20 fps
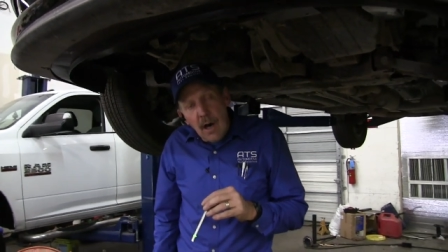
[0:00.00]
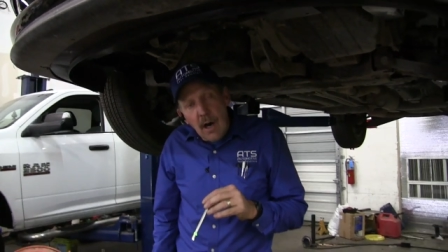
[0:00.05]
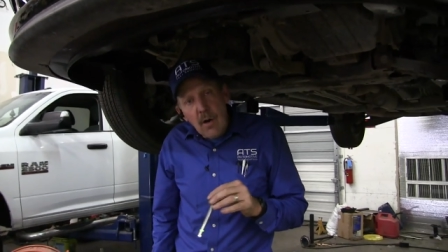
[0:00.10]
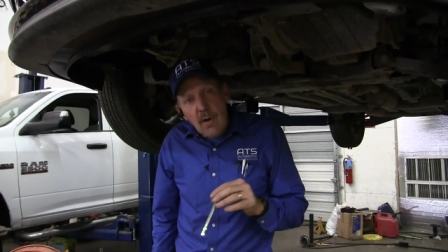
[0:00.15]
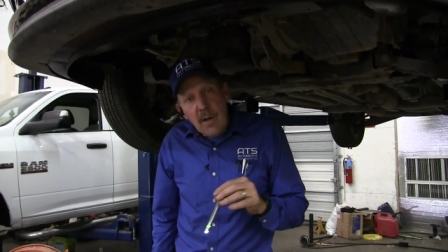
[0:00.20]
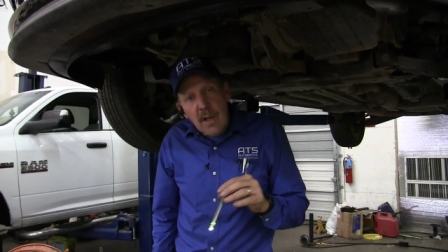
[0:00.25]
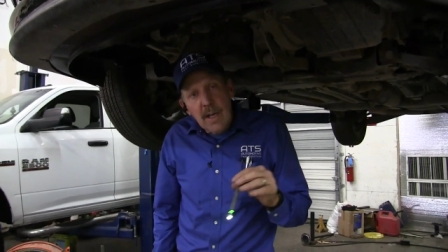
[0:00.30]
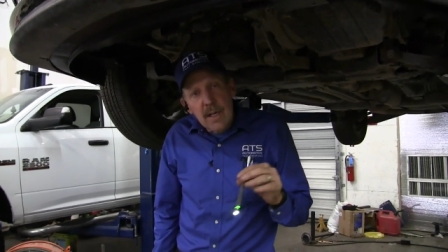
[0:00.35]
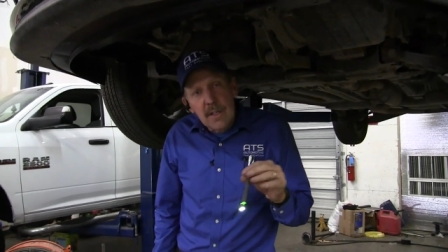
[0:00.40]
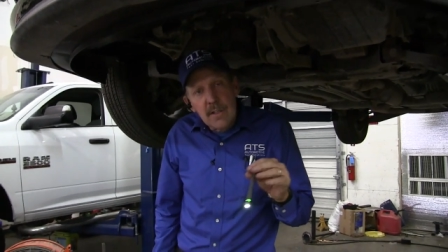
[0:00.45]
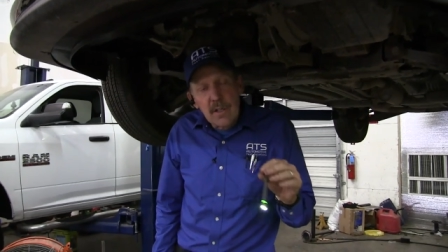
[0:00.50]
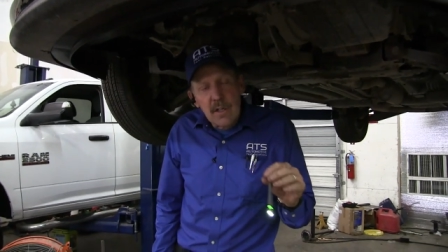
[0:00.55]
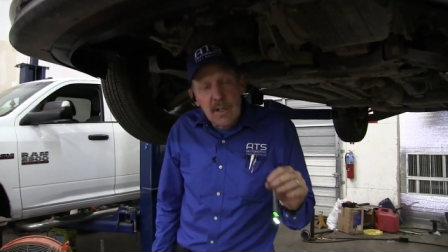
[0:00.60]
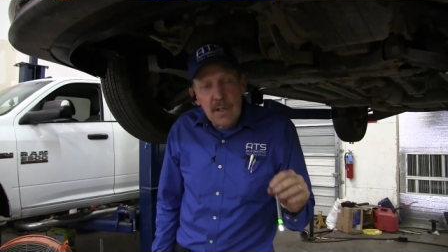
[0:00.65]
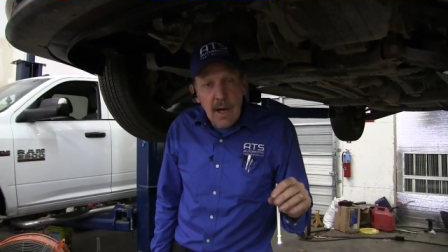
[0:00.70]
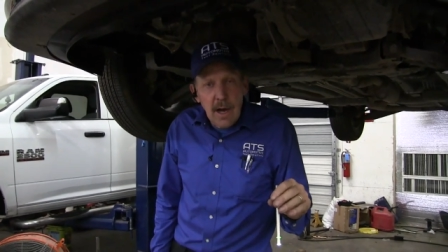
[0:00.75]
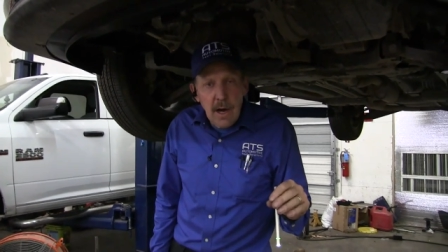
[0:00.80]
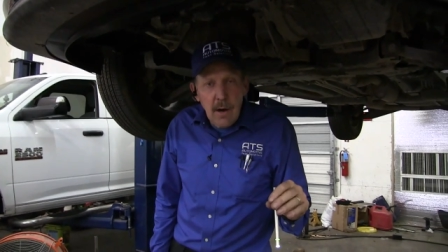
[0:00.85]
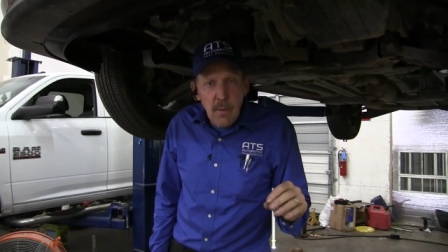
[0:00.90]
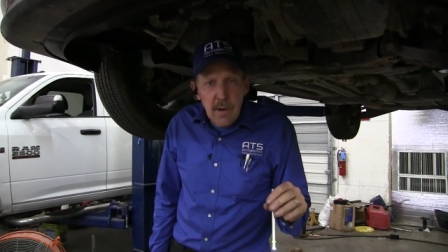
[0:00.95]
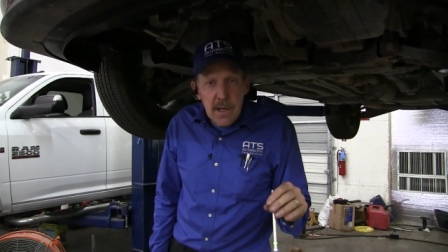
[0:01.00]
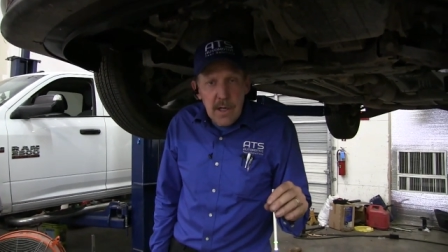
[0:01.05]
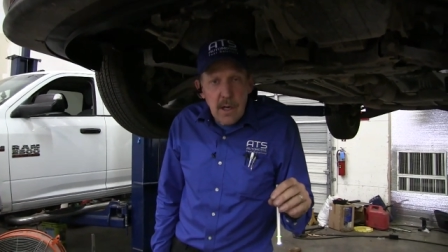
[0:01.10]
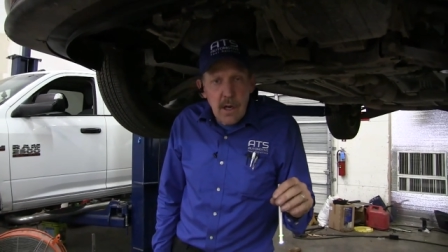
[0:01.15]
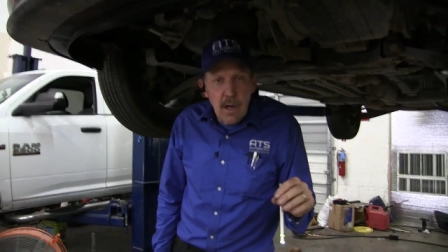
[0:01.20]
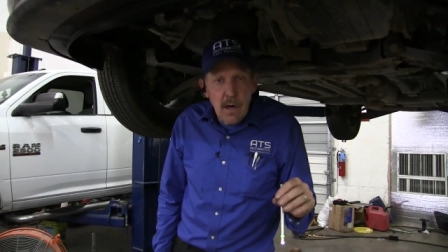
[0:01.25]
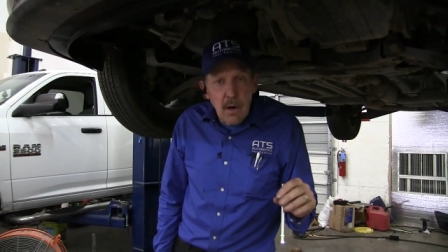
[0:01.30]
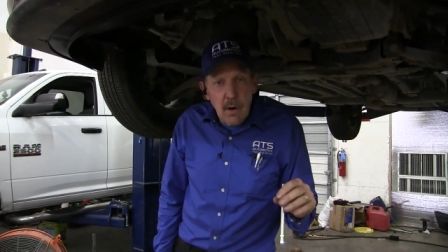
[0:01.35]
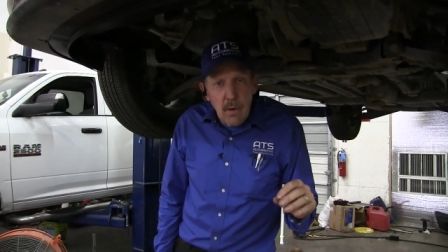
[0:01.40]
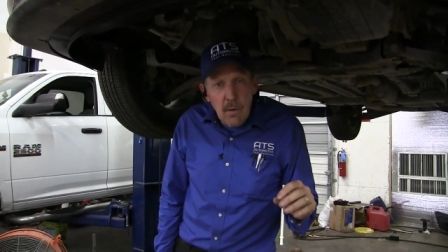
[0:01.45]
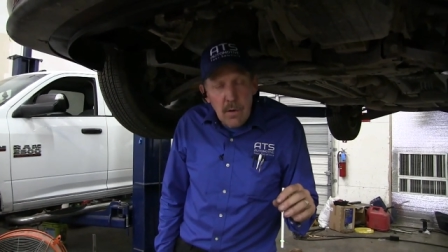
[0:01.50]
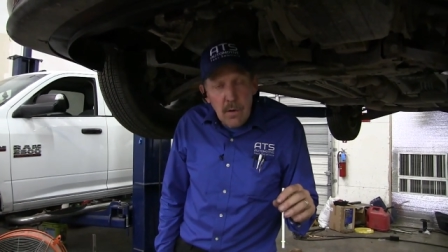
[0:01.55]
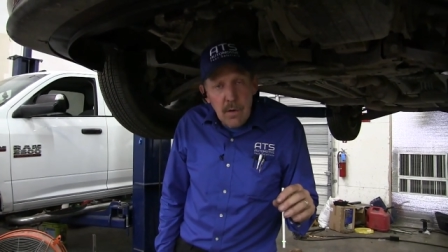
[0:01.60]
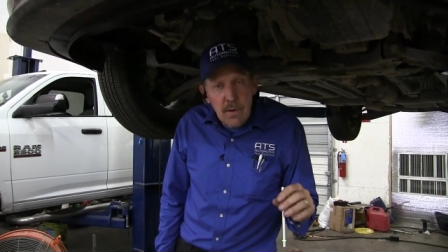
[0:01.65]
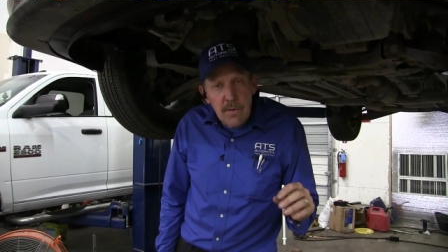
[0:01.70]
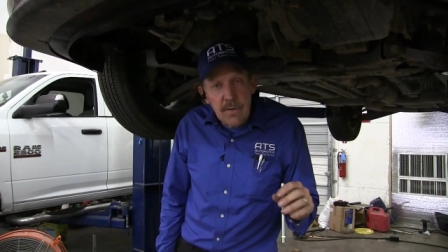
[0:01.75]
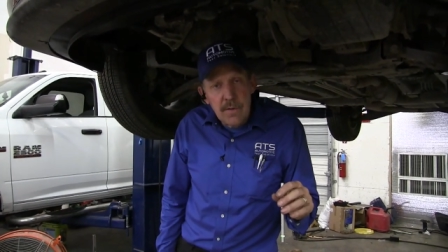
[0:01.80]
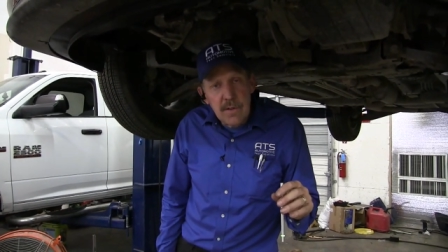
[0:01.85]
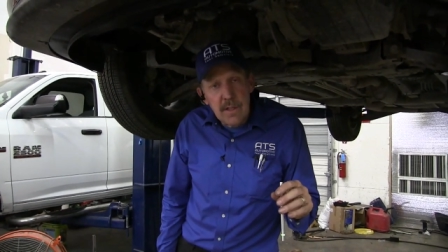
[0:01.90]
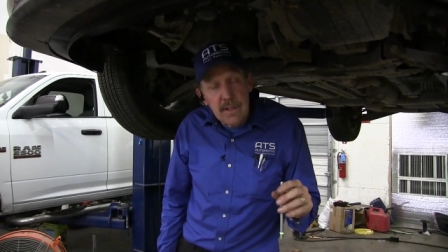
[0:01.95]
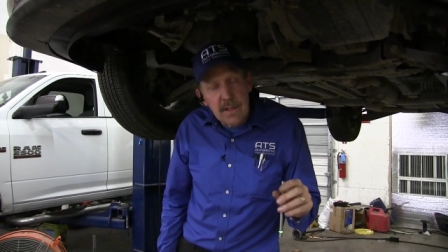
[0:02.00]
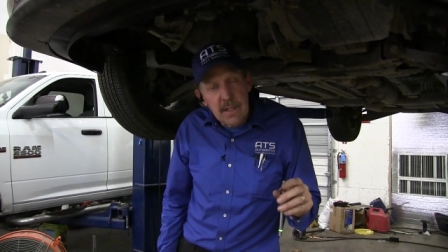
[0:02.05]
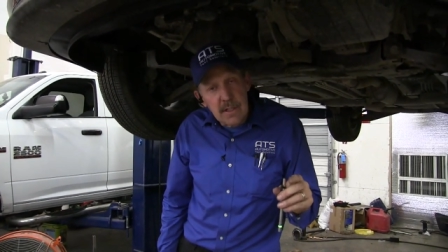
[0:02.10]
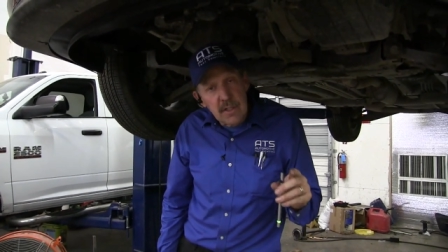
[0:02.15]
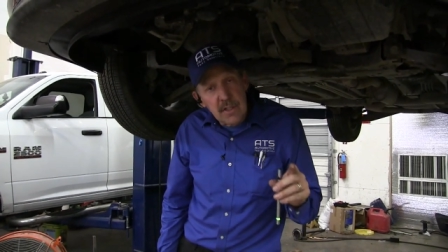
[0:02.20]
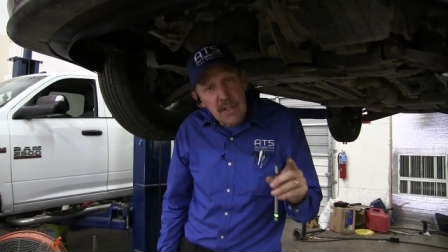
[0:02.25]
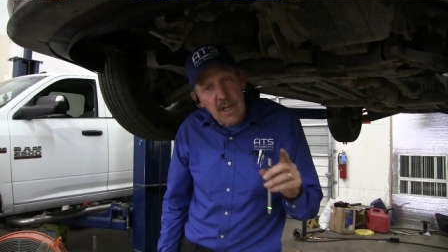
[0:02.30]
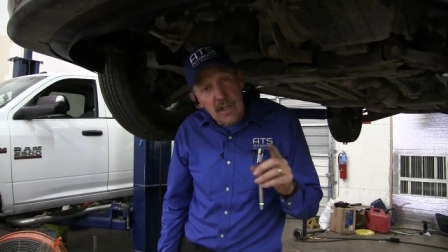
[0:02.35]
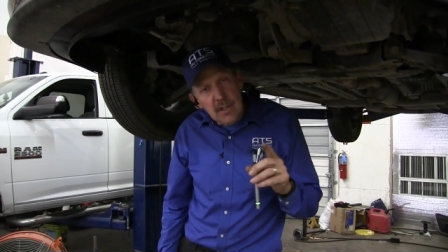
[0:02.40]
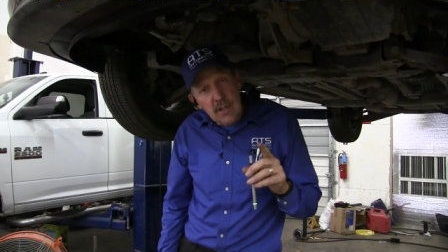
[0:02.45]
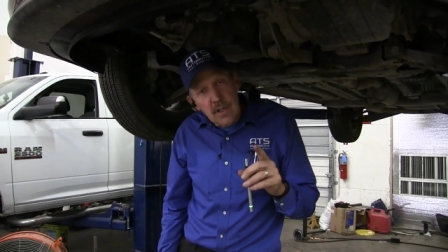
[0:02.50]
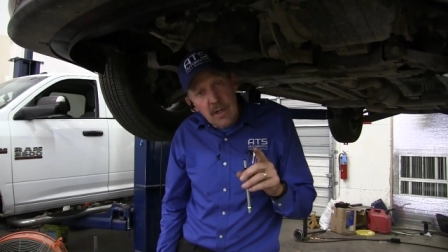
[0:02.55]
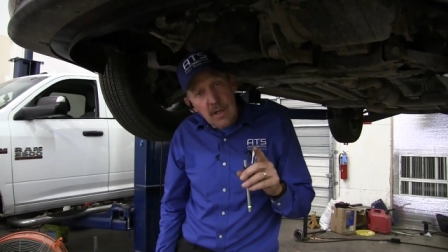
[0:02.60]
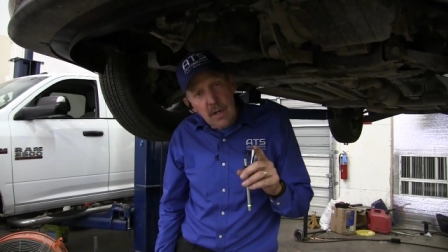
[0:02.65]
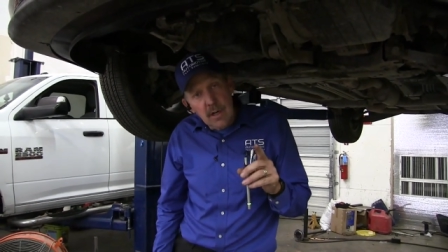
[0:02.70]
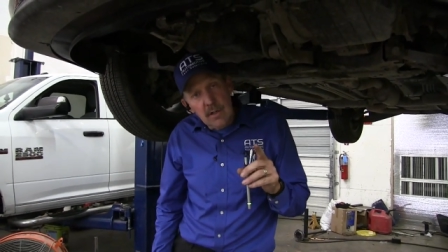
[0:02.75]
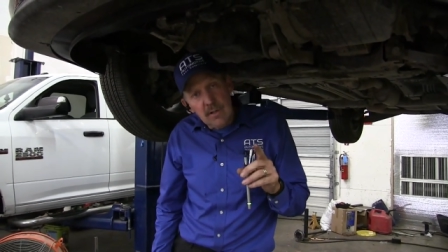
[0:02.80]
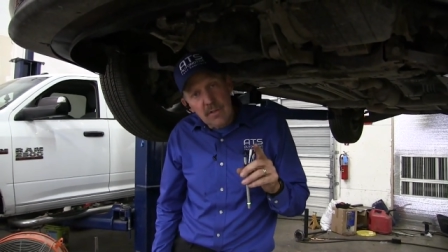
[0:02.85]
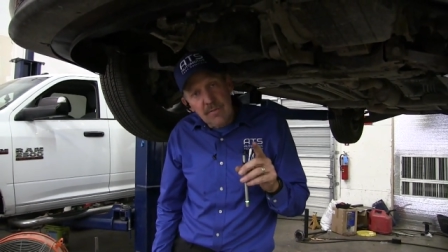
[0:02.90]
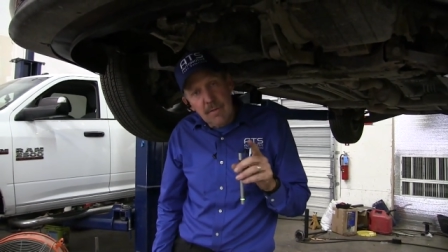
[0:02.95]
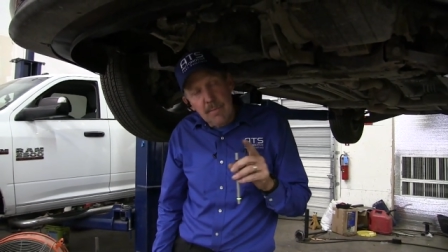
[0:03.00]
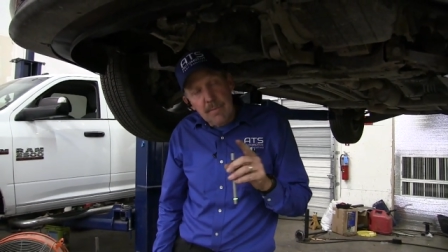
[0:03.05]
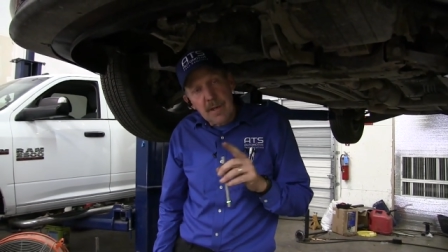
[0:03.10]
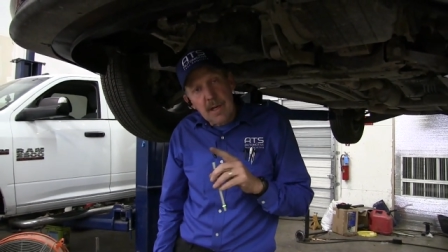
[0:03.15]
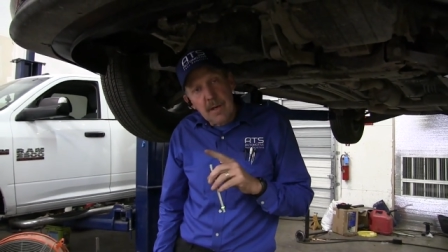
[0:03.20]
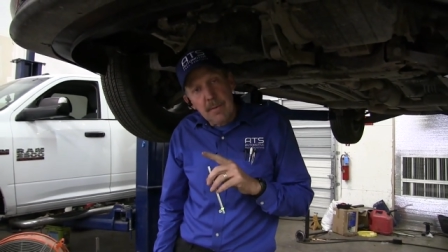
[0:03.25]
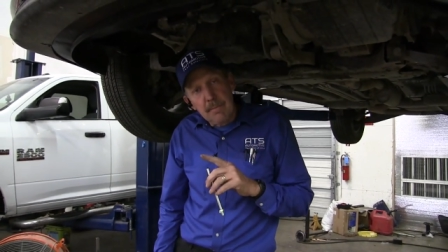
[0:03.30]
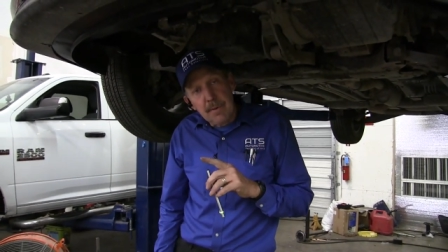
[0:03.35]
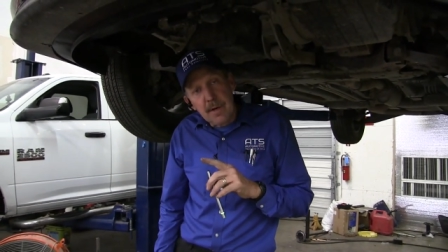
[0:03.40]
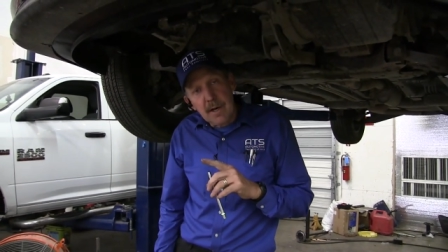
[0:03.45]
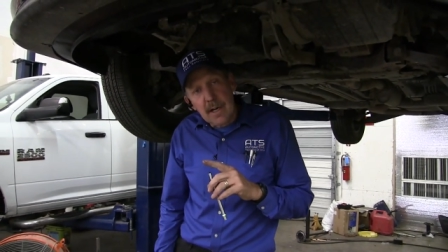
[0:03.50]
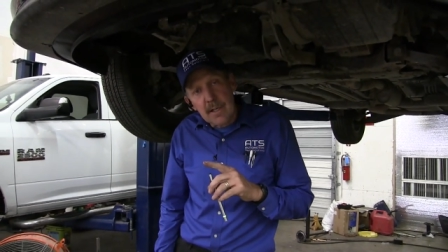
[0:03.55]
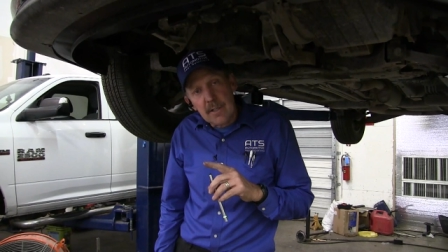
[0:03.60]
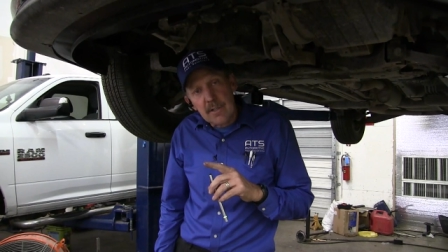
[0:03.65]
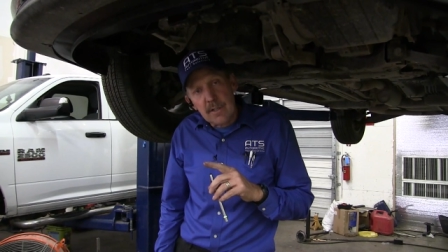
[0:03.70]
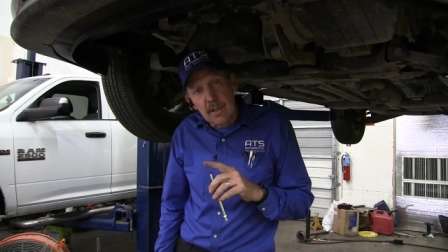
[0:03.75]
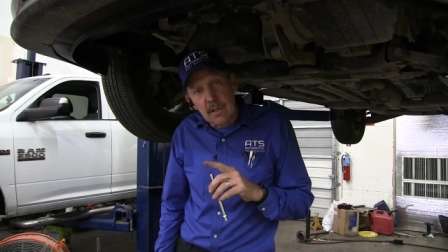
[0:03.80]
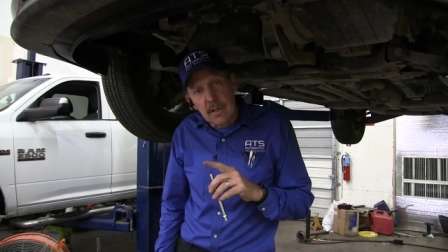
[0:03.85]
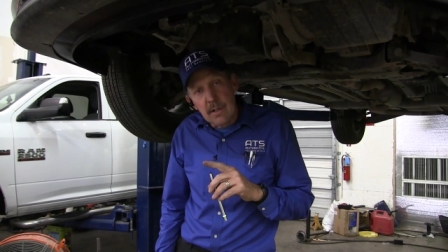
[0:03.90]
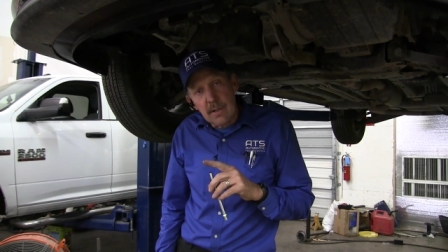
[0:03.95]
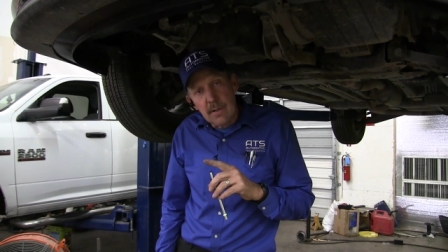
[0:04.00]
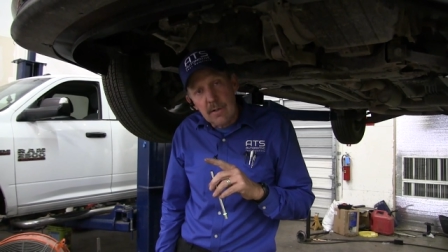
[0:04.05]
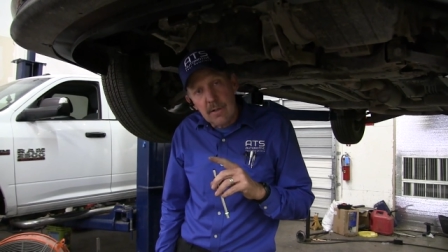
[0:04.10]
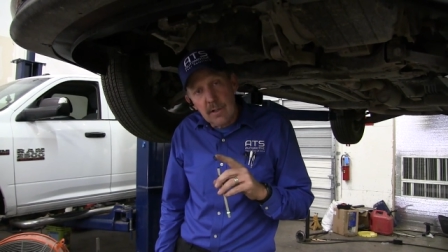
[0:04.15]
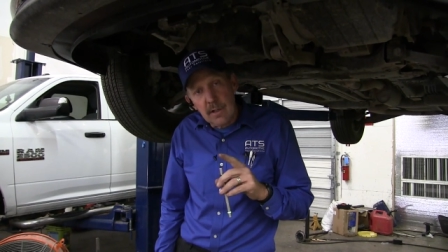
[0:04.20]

Okay, so now we know that the suction hose from the compressor,